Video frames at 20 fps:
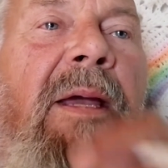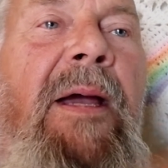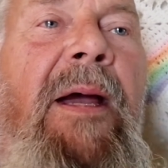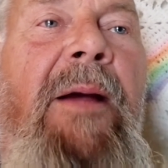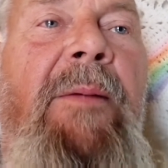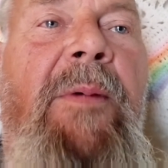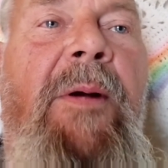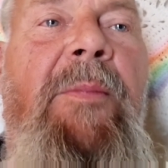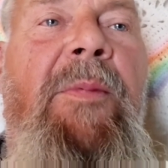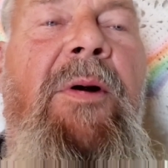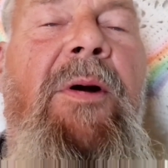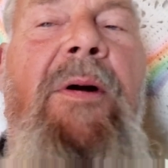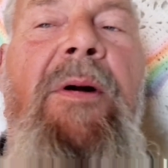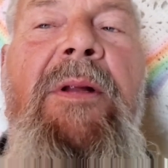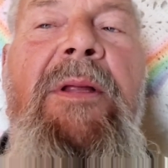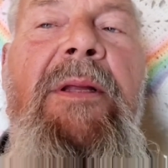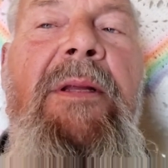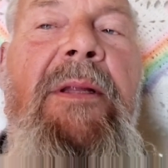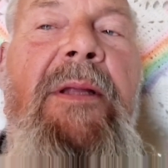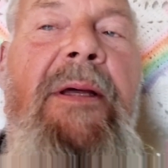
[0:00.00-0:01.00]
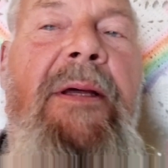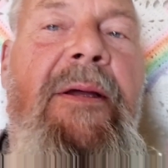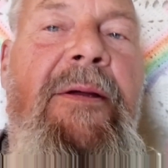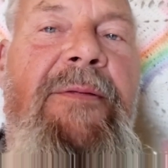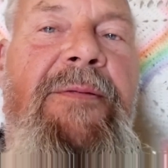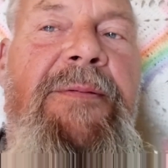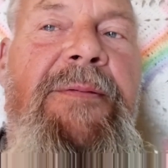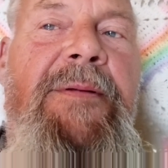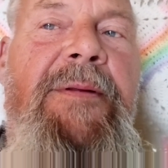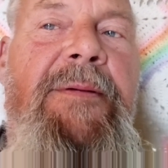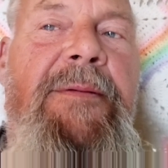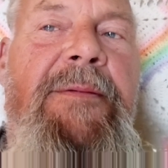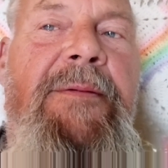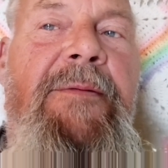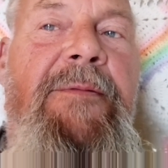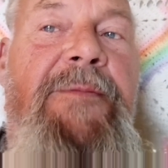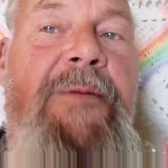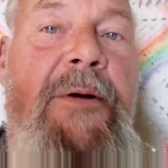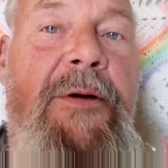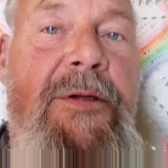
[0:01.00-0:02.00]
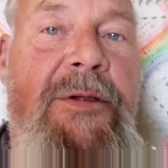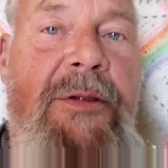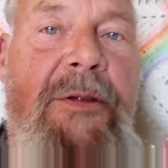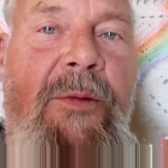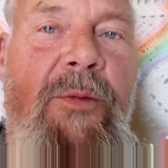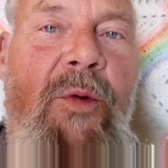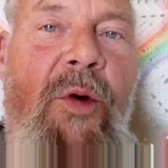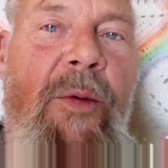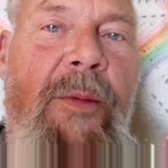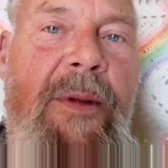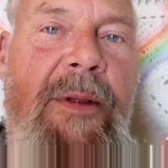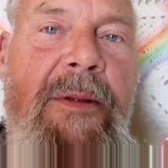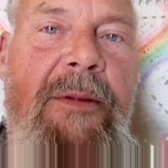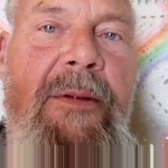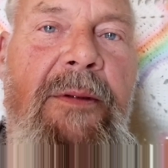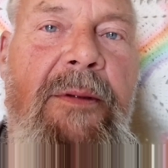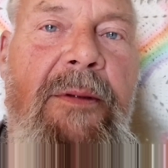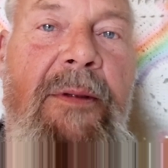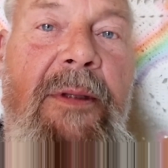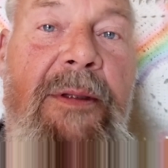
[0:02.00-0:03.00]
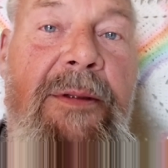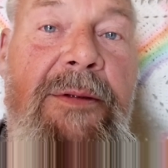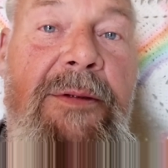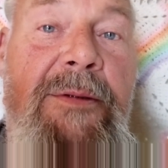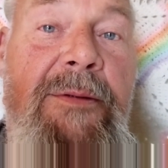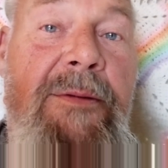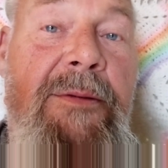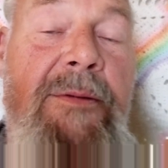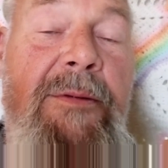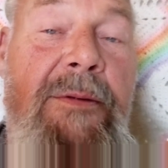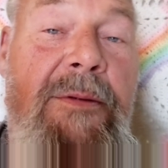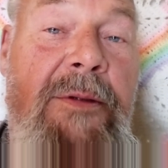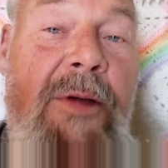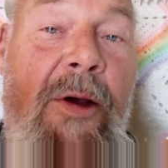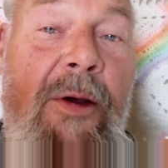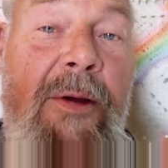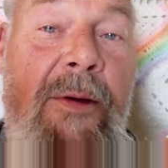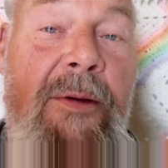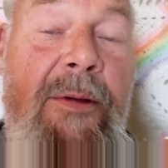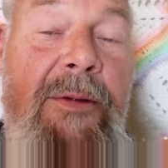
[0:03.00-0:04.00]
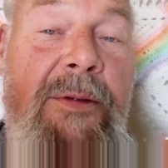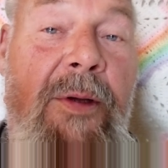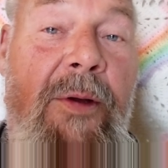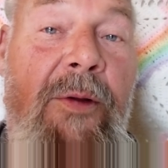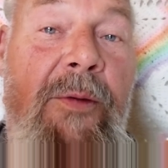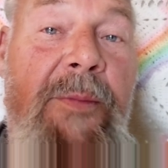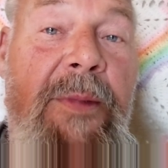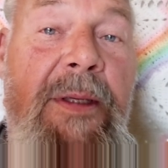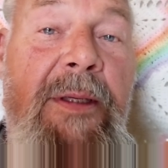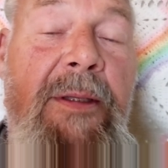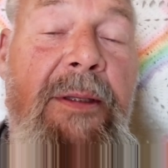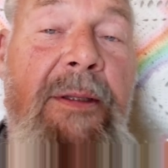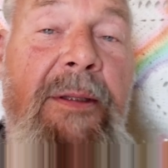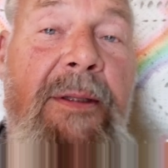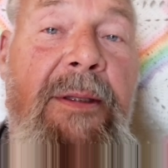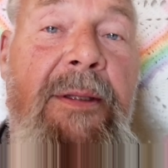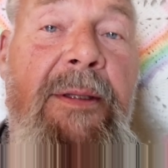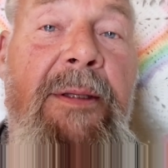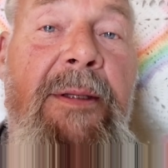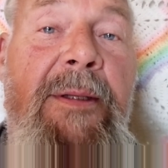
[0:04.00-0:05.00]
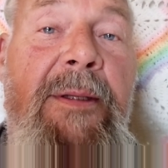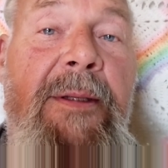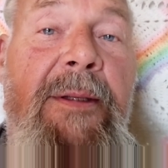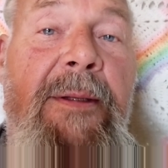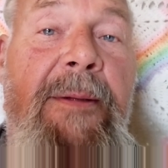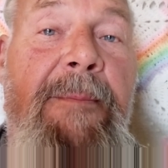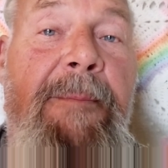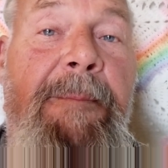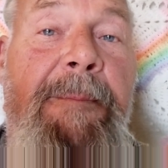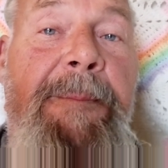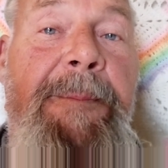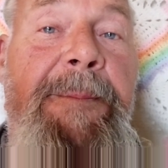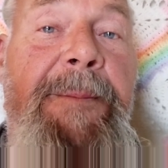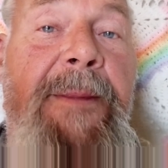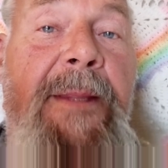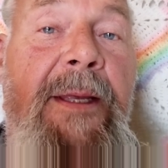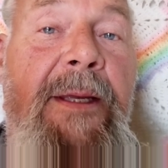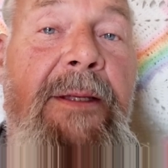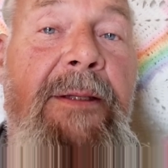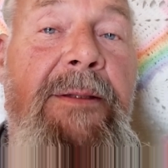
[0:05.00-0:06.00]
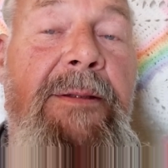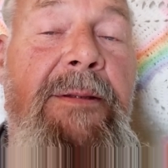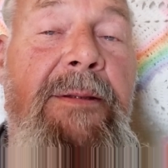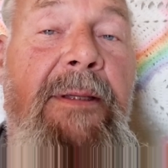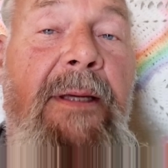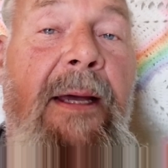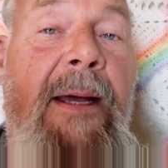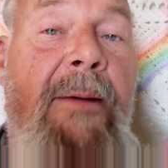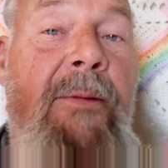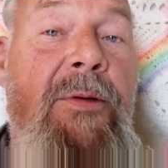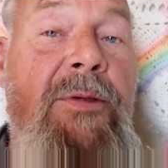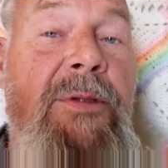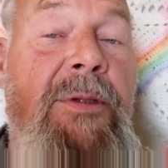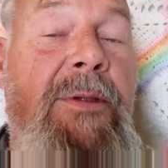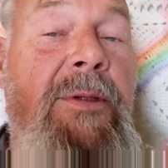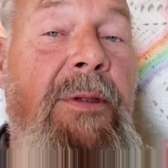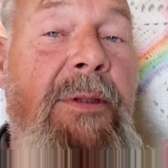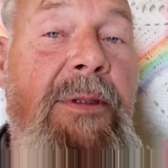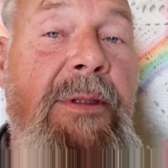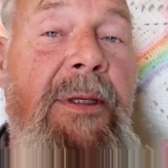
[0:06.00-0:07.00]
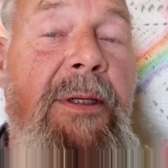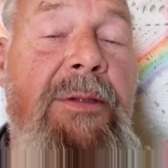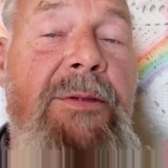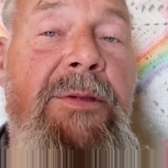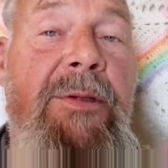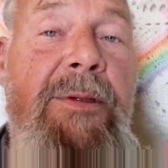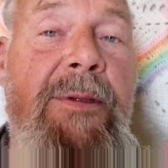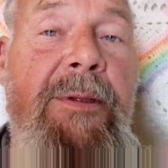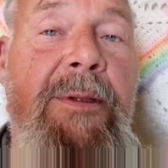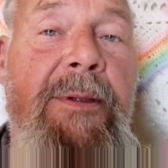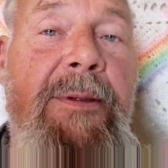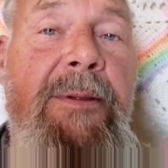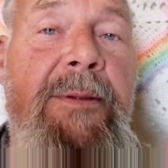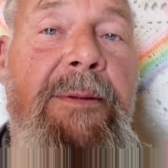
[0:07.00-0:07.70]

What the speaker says: I remember early in life, the first woman that told me that I was a good kisser